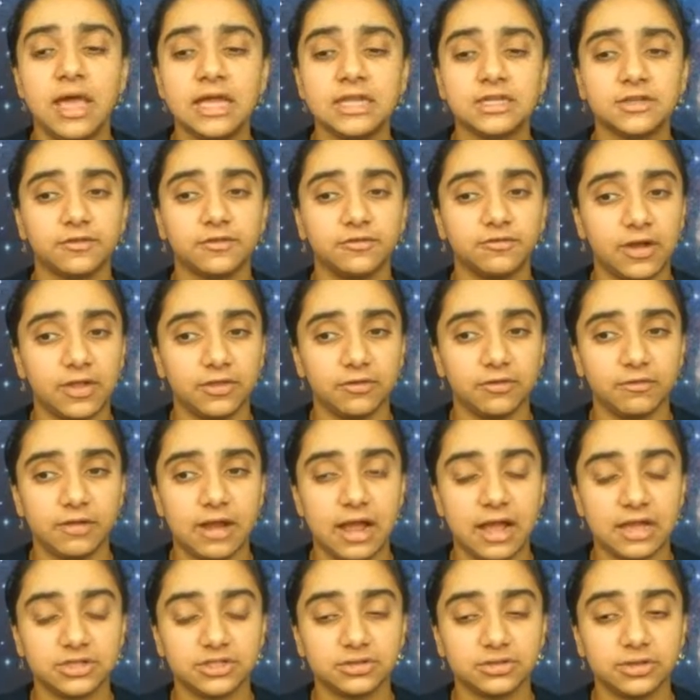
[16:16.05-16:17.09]
to find
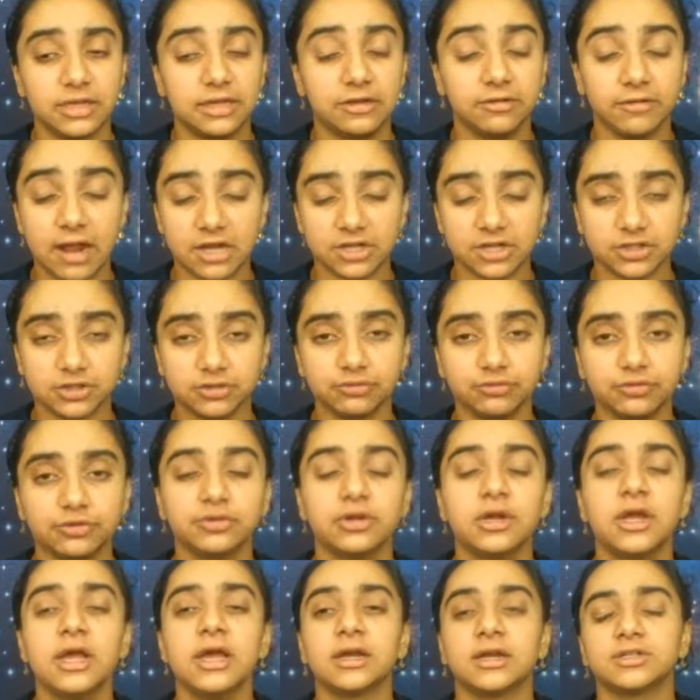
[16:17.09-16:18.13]
the irrational root